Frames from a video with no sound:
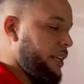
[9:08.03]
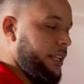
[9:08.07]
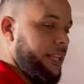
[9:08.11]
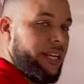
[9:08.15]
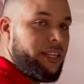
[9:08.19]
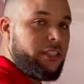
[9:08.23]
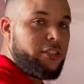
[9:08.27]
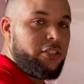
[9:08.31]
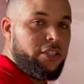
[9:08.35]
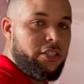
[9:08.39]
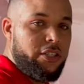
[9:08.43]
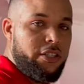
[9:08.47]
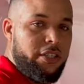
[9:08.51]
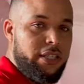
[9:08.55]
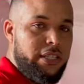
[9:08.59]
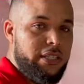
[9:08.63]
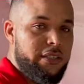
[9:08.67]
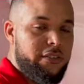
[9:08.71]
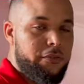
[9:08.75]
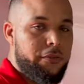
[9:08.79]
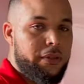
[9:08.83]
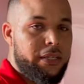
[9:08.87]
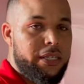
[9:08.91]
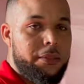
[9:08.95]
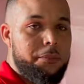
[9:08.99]
electrical is
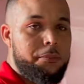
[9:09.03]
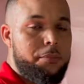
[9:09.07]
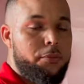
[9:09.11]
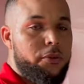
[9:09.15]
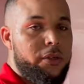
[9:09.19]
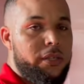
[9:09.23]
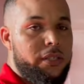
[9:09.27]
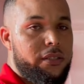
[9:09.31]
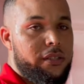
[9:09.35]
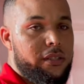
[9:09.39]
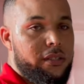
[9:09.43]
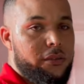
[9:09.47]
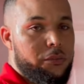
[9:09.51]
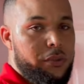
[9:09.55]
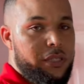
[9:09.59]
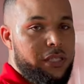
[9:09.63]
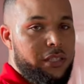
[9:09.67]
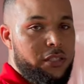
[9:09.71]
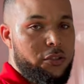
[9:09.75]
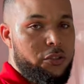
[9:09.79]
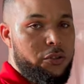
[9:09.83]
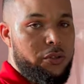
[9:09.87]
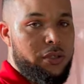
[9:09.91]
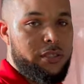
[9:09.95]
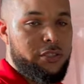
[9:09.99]
very important when you're
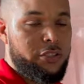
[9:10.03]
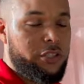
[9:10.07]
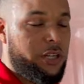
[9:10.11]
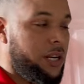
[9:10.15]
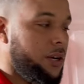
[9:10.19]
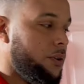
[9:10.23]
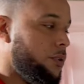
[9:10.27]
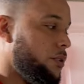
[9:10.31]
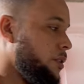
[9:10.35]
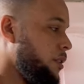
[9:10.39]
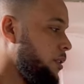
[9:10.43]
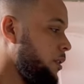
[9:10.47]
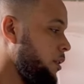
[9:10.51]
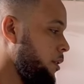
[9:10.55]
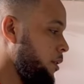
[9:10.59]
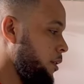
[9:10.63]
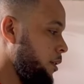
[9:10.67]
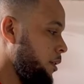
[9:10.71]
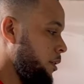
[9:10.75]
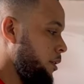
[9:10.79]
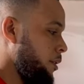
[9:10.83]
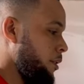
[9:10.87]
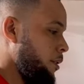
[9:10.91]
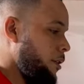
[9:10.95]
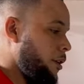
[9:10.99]
doing the drywall
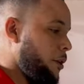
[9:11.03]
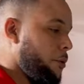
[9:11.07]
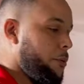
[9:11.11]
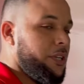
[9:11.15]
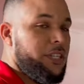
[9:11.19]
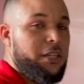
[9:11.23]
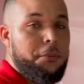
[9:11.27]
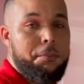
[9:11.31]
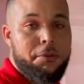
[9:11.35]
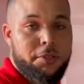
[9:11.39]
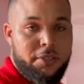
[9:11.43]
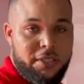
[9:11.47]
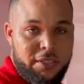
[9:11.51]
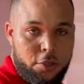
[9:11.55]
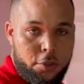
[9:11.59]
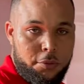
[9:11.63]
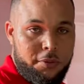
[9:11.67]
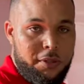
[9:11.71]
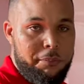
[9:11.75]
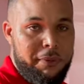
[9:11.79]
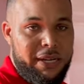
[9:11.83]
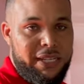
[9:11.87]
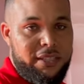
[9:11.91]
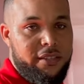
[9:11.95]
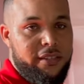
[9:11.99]
or when you're putting up the
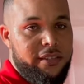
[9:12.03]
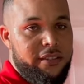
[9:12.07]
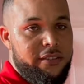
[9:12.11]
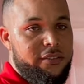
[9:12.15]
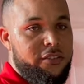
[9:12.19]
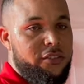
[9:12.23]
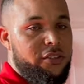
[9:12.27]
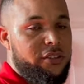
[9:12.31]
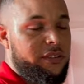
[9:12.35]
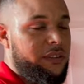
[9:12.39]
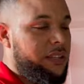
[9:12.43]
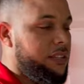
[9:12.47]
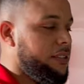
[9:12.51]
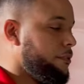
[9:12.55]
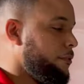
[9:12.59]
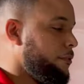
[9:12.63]
metal studs at